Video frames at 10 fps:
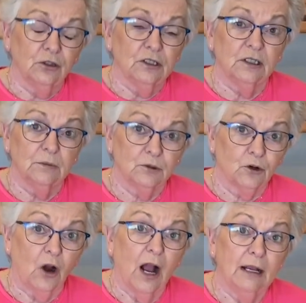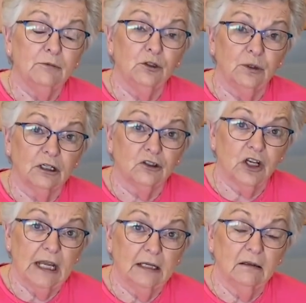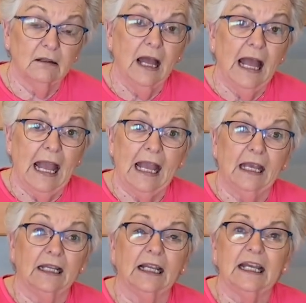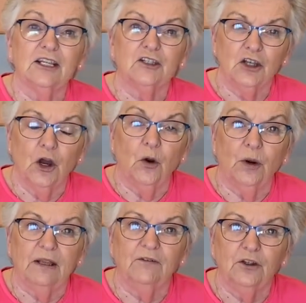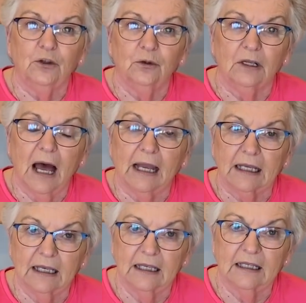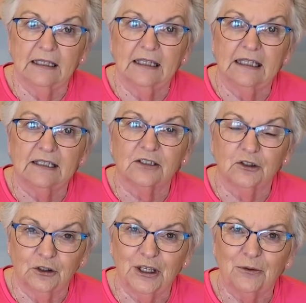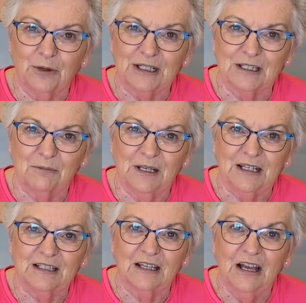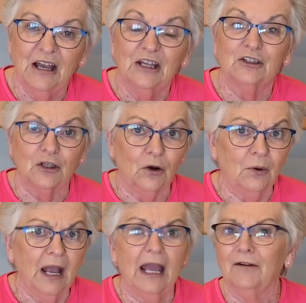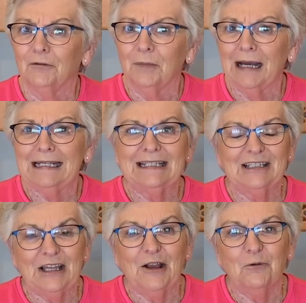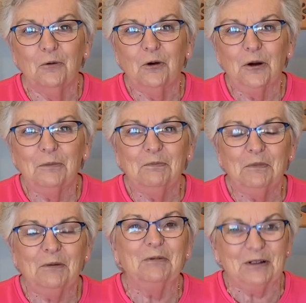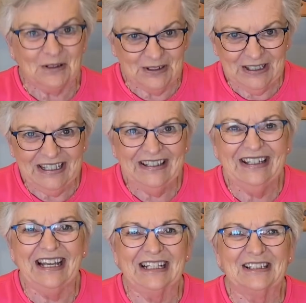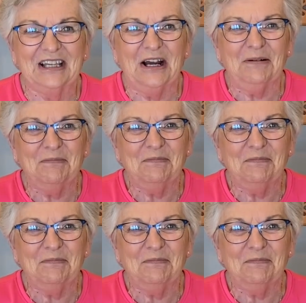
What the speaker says: subscribe to our channel and let us know if you like these cookie recipes. So everybody stay warm. We'll see you the next time.